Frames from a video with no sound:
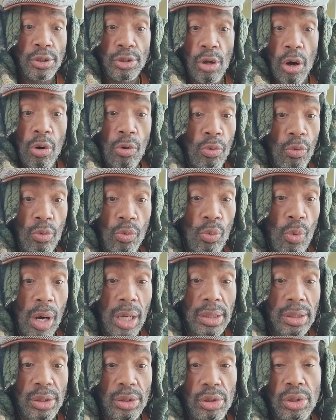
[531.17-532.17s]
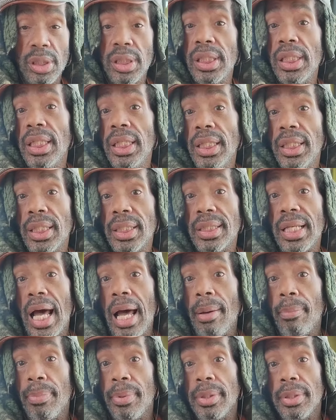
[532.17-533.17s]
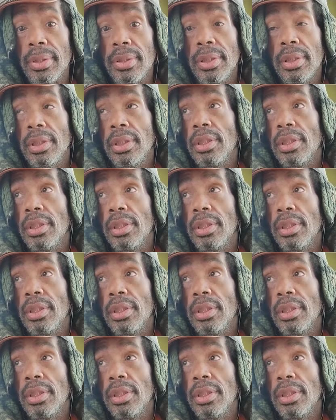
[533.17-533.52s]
don't want to see this happen.